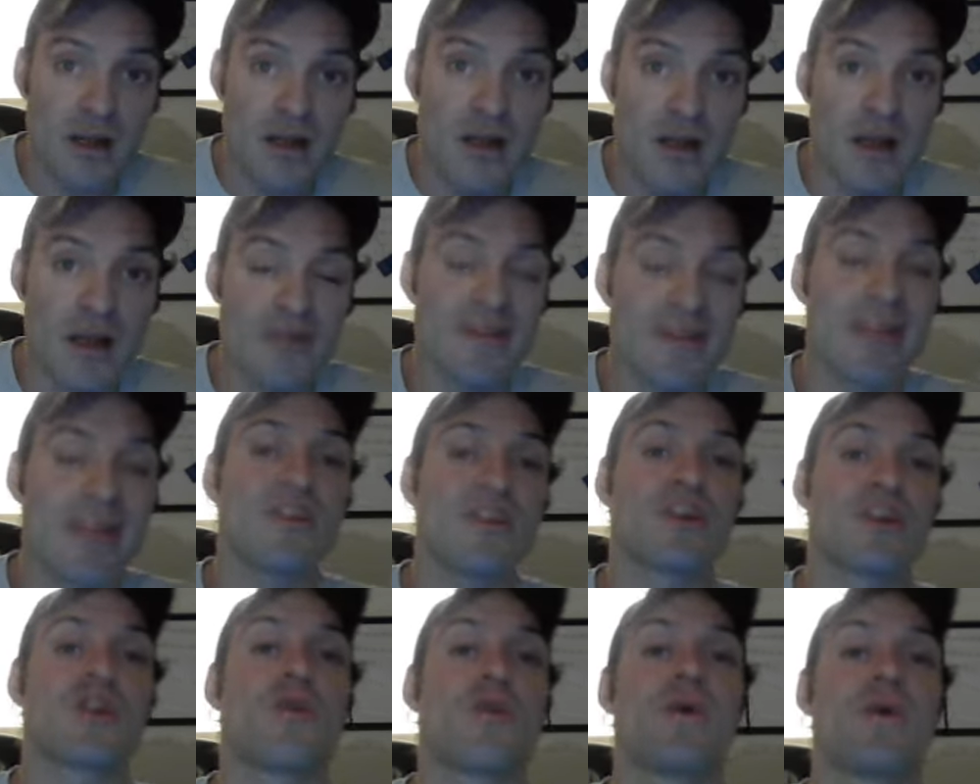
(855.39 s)
And then
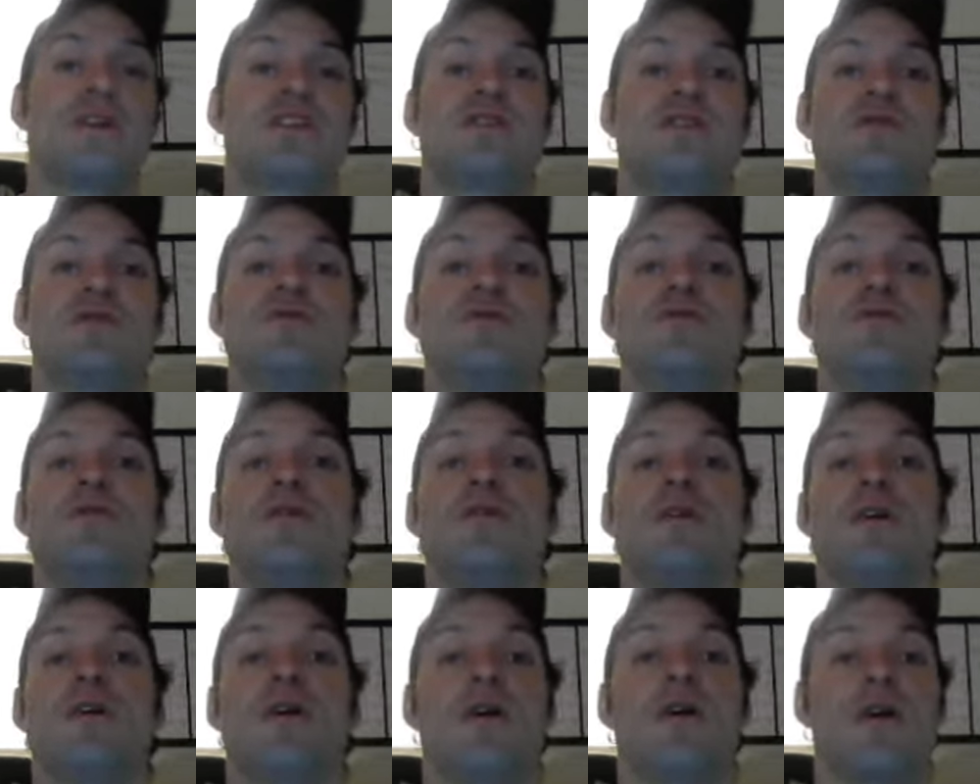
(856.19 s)
they're going to
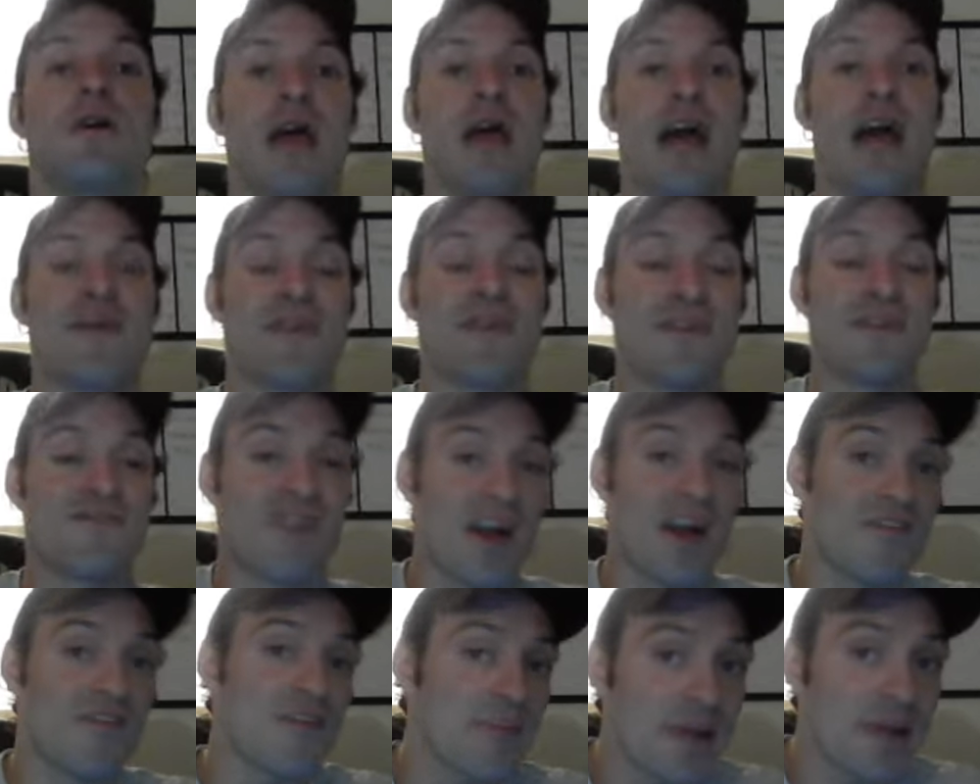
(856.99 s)
have a
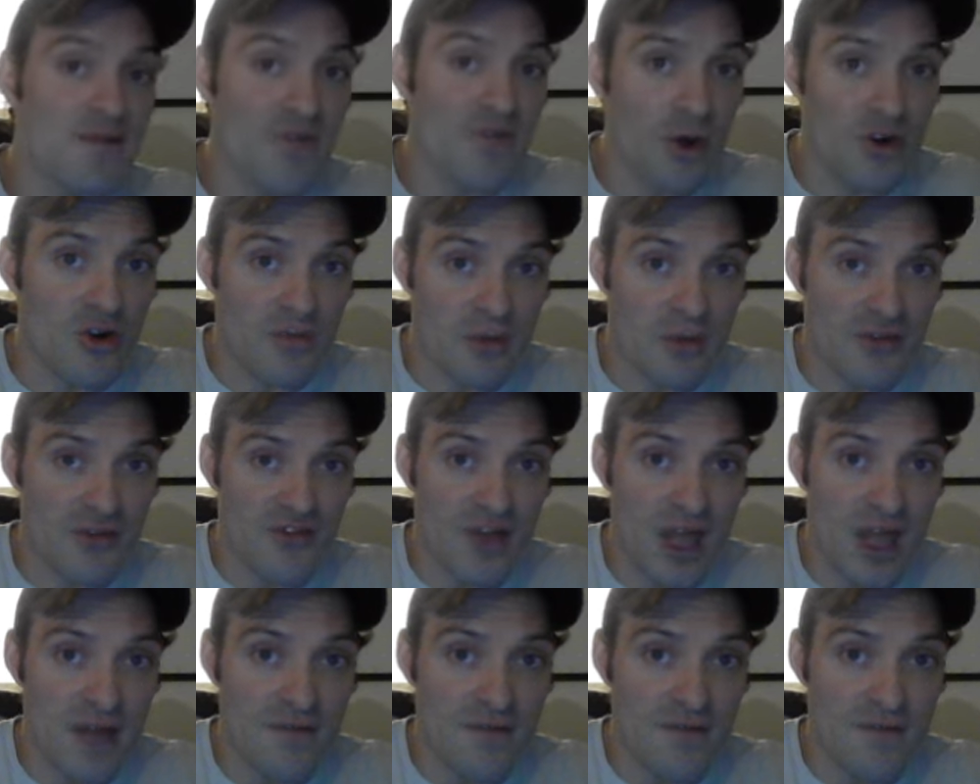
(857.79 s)
5-up invulnerable
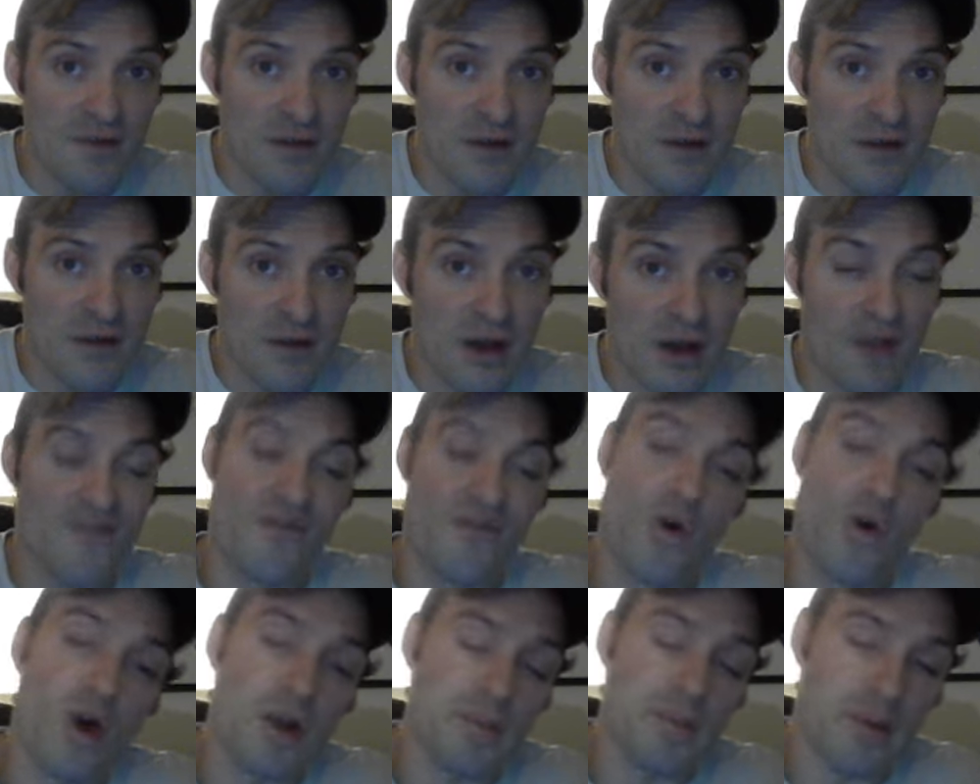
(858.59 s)
save, a
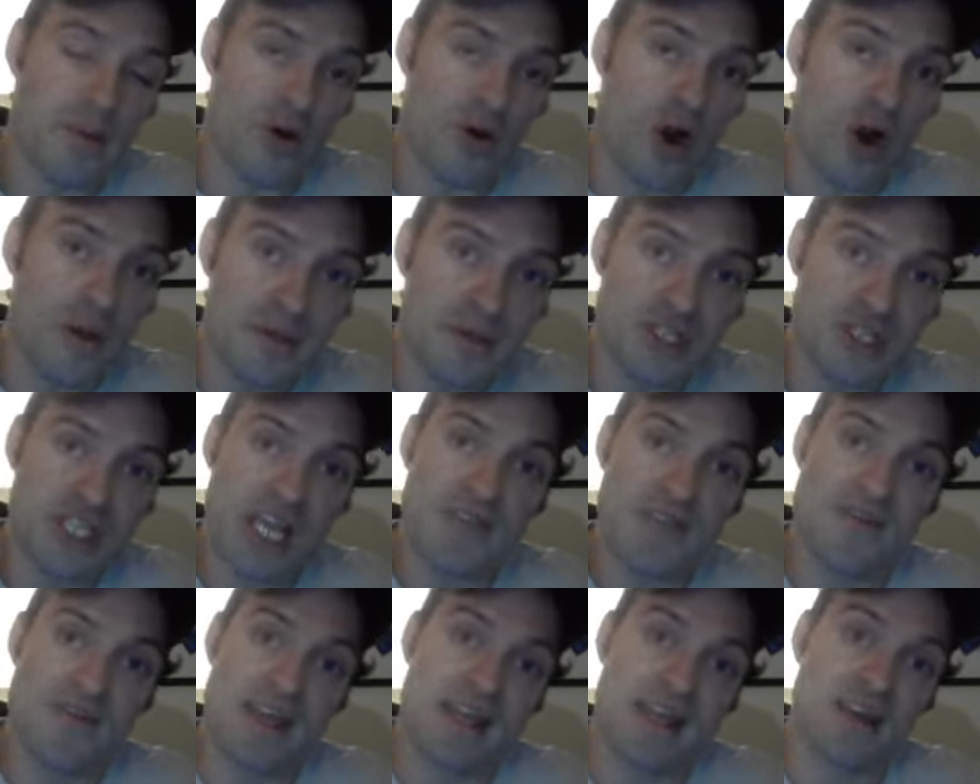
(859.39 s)
4-up armor
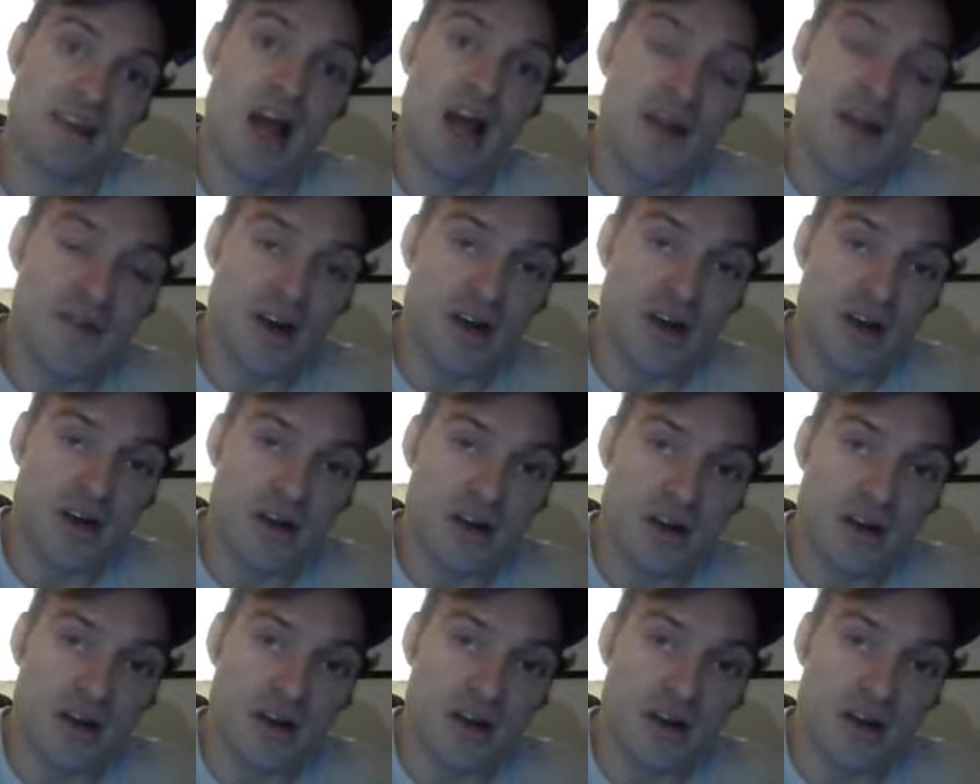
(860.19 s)
save in cover,